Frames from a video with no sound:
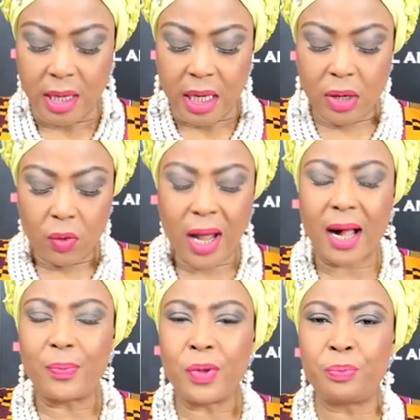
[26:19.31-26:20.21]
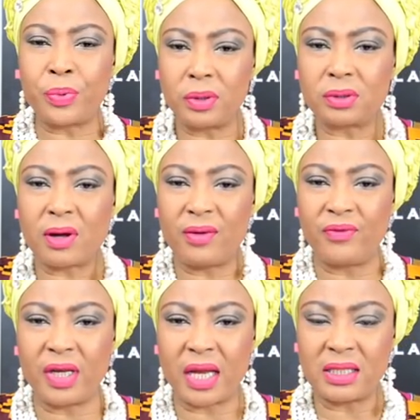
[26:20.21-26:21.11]
it will help you build
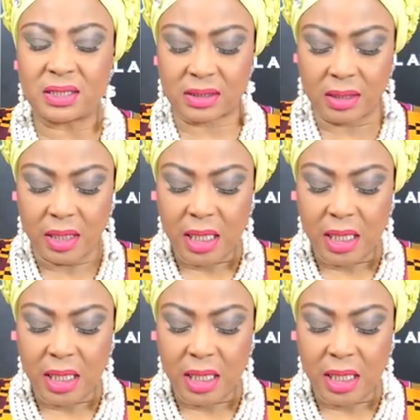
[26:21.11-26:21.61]
confidence